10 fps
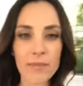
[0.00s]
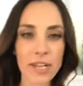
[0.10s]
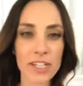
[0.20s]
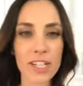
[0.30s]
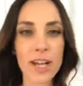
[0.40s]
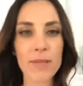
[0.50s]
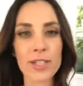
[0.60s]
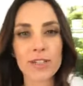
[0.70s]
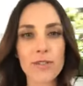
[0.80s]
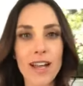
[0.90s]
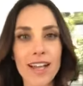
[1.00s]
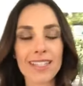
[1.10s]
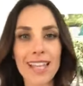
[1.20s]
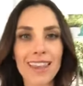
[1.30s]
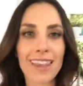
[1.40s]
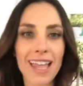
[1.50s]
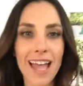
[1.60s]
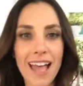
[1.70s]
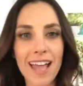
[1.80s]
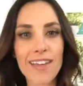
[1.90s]
I'm actually coming to you guys
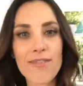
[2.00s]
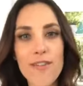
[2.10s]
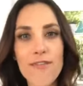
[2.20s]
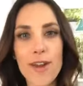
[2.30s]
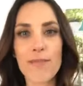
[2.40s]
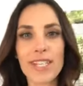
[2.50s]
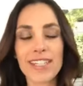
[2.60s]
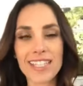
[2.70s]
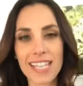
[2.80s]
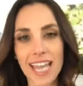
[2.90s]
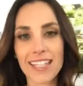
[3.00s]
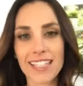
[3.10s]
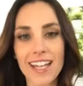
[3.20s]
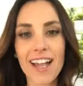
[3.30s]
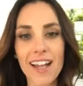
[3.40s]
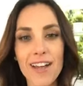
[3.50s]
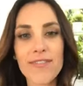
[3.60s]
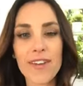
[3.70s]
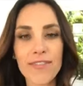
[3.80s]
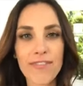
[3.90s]
live from the set
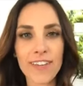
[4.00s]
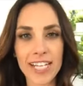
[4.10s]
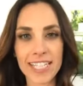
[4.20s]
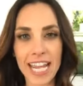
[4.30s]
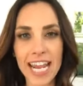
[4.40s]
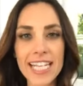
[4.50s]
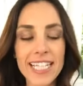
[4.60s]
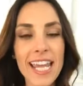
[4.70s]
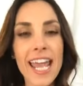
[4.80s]
of Fixate.